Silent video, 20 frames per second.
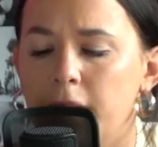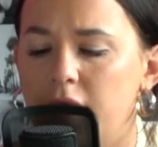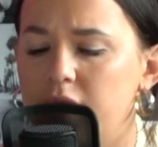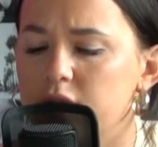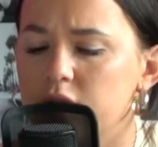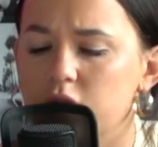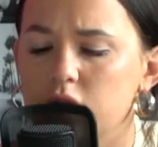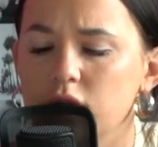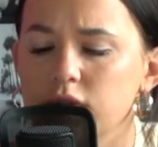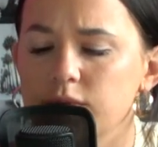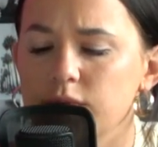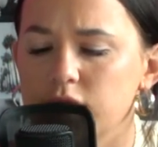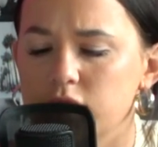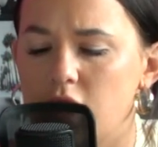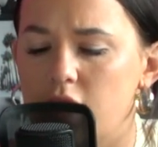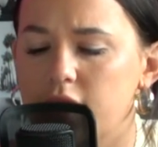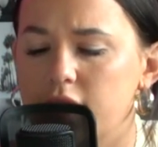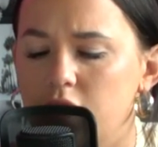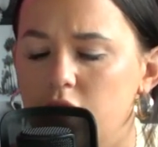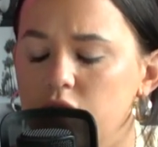And the girls were
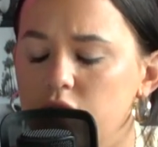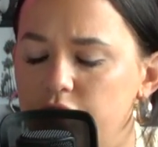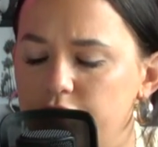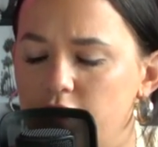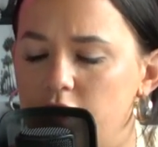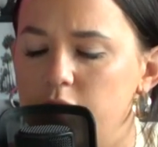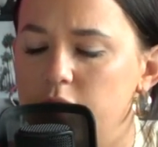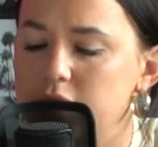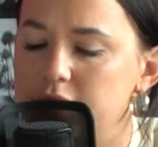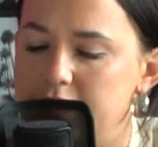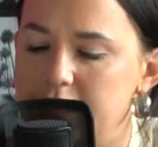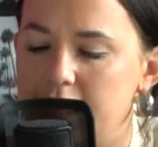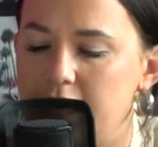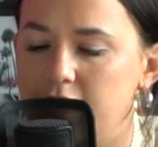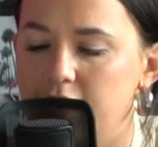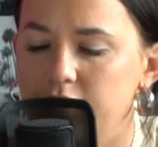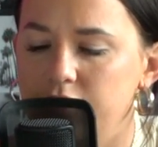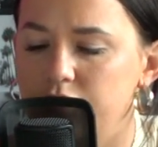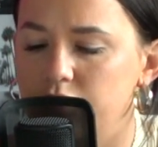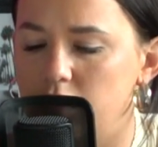talking on the phone with
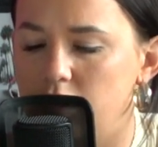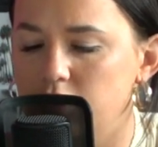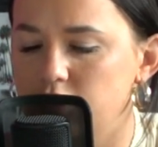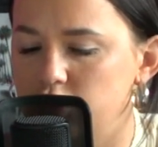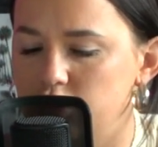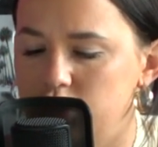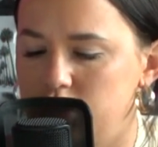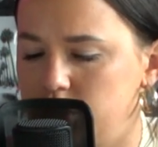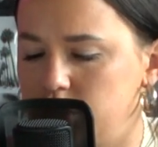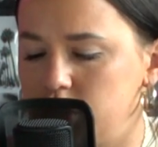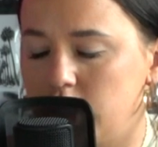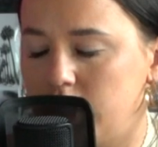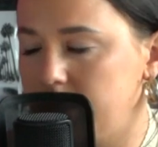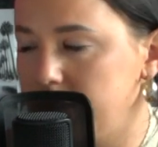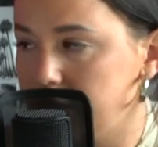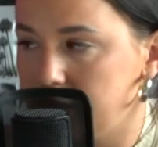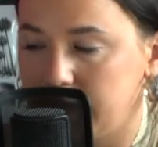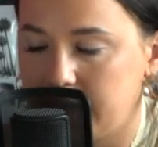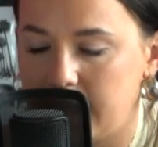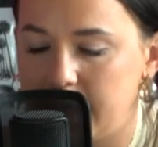Dave while just
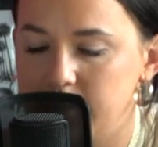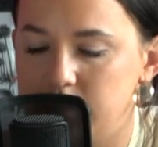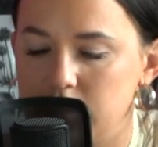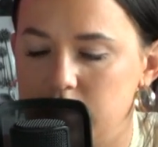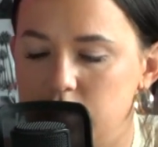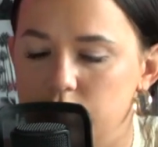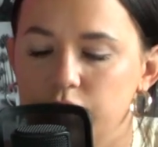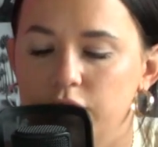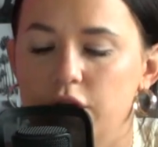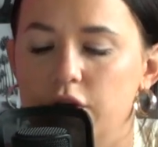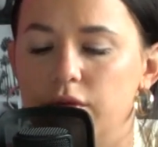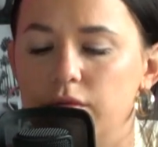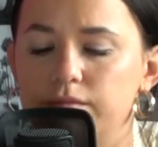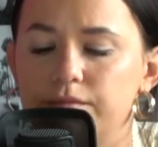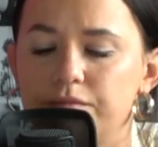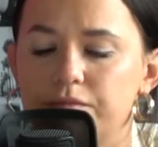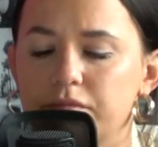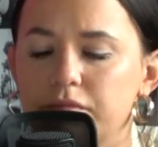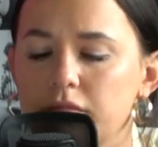chilling in Casey's room.